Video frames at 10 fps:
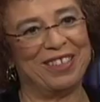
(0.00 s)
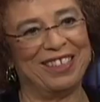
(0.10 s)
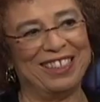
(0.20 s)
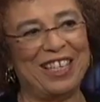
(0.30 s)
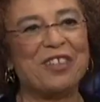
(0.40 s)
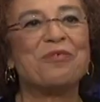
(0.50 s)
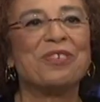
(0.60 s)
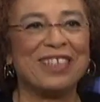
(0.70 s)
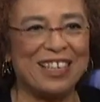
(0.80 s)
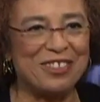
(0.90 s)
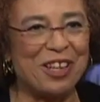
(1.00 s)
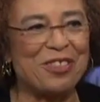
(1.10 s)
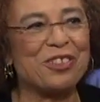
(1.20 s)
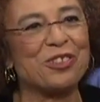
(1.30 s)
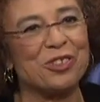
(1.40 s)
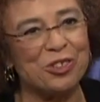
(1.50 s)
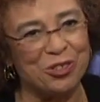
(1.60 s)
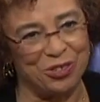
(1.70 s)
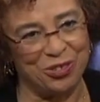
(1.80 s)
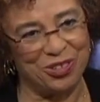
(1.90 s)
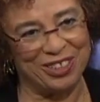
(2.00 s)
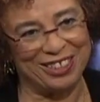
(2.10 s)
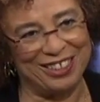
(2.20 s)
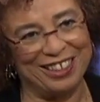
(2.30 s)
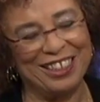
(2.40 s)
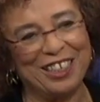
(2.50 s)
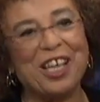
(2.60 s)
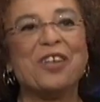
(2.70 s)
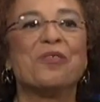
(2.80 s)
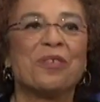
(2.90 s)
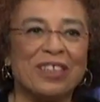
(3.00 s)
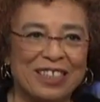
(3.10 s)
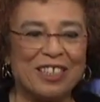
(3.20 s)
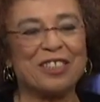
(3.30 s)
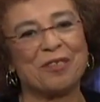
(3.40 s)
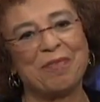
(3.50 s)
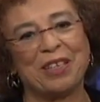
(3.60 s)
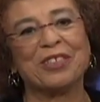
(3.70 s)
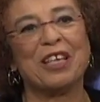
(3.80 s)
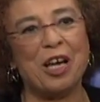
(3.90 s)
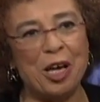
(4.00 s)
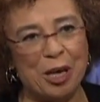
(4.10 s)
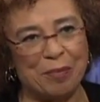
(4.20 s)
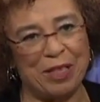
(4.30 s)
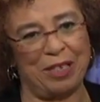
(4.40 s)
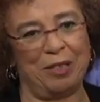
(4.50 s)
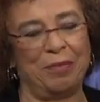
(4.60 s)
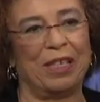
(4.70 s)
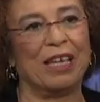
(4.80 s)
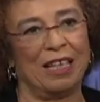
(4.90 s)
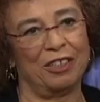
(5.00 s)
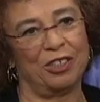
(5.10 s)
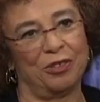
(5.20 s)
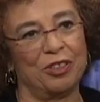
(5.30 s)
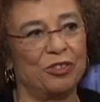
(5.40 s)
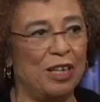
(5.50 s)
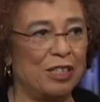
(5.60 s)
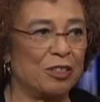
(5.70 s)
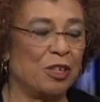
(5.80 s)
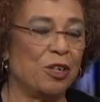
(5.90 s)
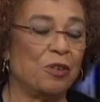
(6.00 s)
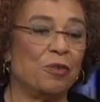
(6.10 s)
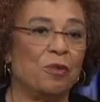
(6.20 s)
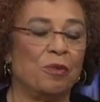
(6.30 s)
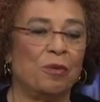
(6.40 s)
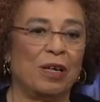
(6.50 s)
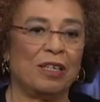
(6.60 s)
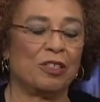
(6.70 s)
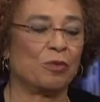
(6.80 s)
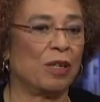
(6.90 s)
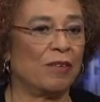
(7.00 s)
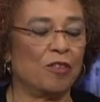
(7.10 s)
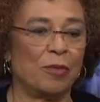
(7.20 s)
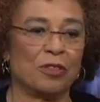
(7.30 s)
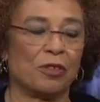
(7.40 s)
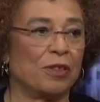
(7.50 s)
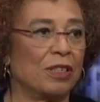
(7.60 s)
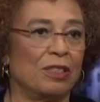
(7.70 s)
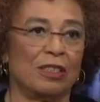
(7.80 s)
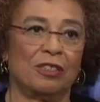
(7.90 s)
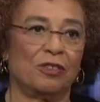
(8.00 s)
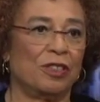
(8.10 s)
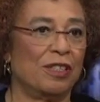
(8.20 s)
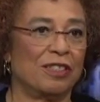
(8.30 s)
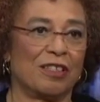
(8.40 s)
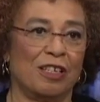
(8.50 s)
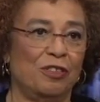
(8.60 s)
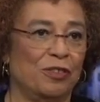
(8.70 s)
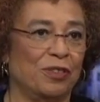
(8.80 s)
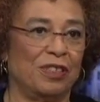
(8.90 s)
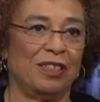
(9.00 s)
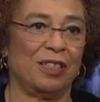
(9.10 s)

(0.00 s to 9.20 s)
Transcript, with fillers: Uh, he has really has nothing to lose. Uh, and it really is about time that he began to address what is one of the most critical issues in this country.